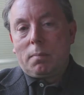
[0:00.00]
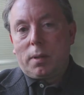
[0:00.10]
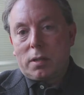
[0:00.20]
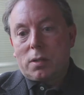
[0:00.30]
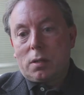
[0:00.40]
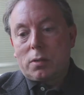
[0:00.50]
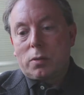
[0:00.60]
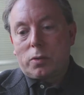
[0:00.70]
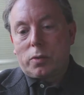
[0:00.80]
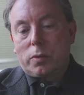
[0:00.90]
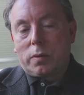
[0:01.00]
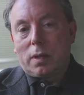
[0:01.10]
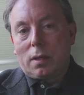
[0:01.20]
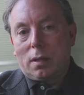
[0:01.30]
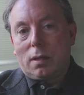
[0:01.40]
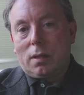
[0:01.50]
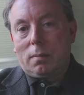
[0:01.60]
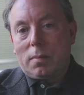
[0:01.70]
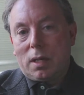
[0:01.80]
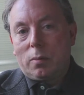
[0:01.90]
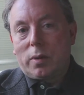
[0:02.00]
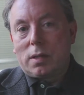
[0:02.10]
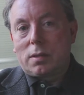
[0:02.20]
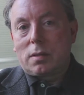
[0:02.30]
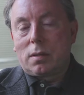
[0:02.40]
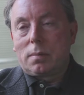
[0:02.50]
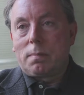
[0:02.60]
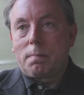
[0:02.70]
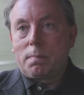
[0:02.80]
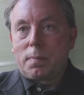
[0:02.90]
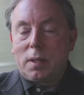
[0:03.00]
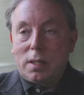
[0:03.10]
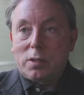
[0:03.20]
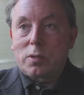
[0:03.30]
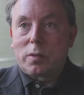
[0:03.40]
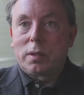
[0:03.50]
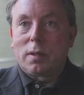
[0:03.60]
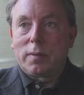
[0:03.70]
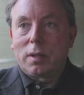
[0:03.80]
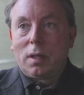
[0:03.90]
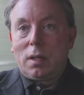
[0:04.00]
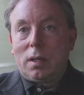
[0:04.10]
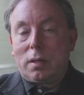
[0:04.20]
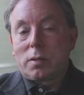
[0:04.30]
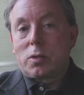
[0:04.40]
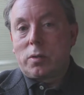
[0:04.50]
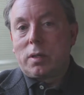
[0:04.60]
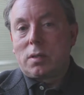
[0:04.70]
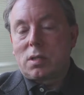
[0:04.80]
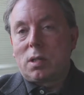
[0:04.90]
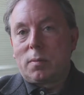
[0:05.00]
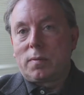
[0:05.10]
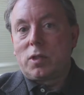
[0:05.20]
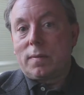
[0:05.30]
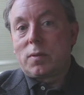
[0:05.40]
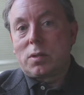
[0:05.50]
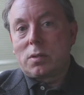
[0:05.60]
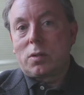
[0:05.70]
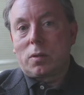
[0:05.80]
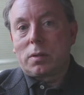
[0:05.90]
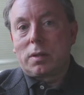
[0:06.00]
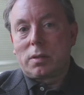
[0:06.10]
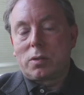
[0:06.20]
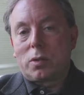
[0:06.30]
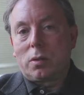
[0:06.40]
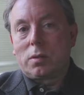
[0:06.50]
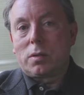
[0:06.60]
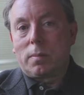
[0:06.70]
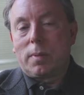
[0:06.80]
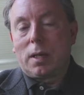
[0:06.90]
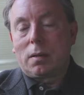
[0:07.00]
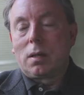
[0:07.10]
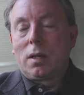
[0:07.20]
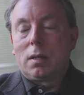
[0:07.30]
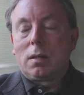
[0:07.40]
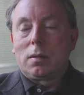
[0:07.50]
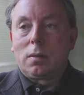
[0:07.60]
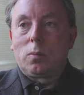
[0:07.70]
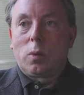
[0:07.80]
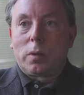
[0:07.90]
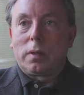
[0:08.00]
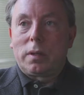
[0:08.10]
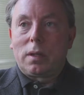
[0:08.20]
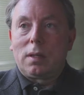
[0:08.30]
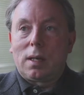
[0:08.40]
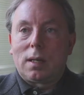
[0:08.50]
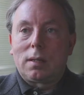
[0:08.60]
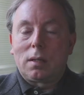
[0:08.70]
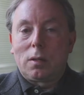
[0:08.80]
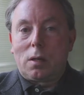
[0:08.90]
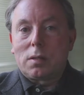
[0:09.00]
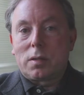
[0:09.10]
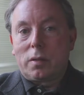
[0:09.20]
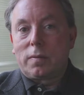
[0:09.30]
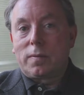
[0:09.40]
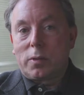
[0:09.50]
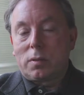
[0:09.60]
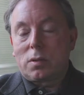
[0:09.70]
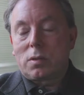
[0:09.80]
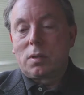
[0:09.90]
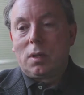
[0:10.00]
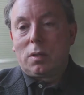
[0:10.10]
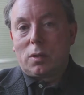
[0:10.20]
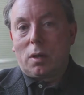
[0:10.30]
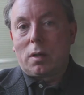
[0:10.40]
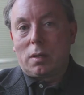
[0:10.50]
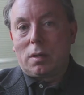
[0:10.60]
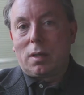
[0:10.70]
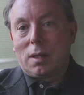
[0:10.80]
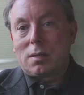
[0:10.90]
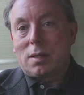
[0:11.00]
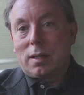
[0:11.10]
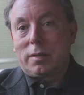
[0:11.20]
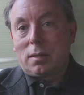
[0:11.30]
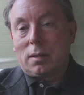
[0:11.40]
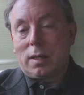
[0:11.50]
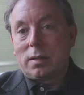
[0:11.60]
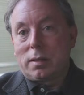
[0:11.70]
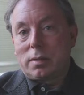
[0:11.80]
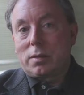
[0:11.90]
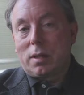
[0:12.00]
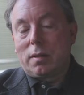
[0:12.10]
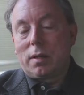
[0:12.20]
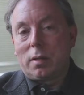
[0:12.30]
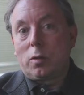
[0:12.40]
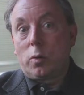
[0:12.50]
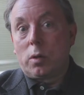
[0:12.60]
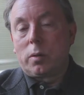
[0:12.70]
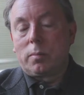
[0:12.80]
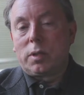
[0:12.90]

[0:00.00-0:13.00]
But it's also true that in many ways the history of it illustrated some of Jefferson's early concerns about the worry that he had that laws that are first targeted against aliens can then grow and